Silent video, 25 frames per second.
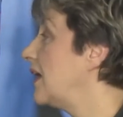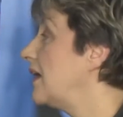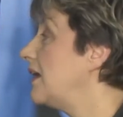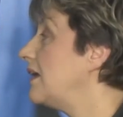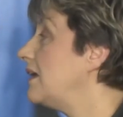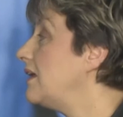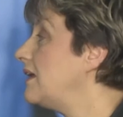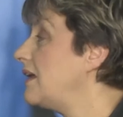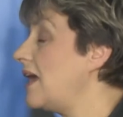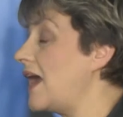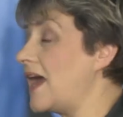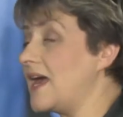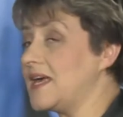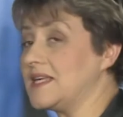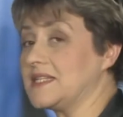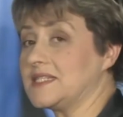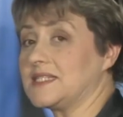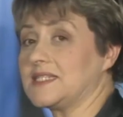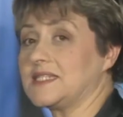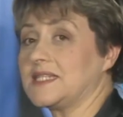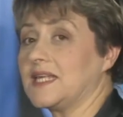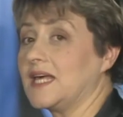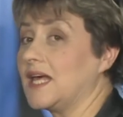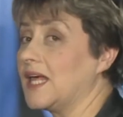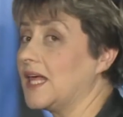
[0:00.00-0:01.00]

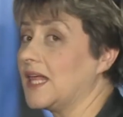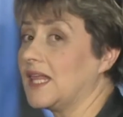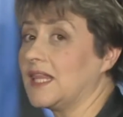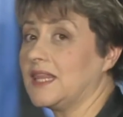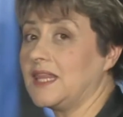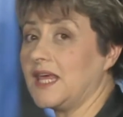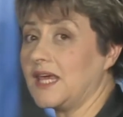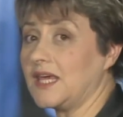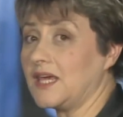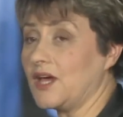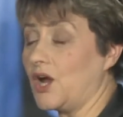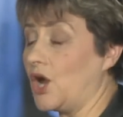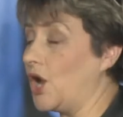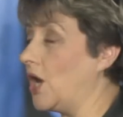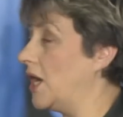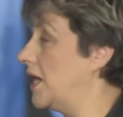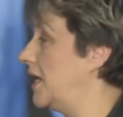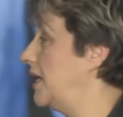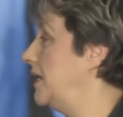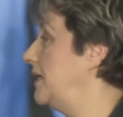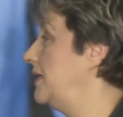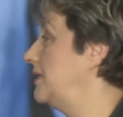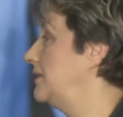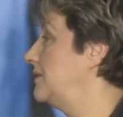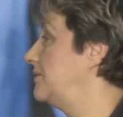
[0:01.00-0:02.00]
Yes, they
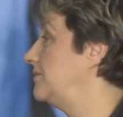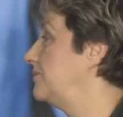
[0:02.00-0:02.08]
are.